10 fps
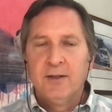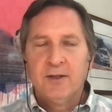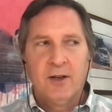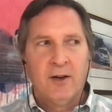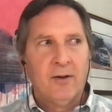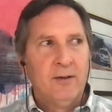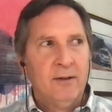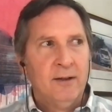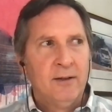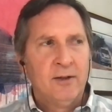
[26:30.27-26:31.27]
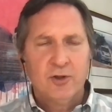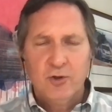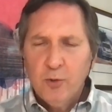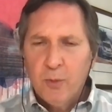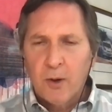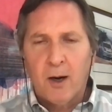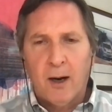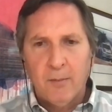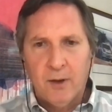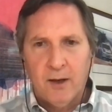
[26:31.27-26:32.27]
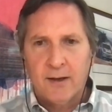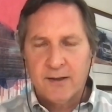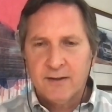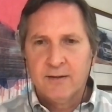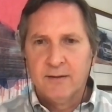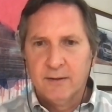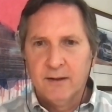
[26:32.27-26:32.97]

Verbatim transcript: So uh, super complex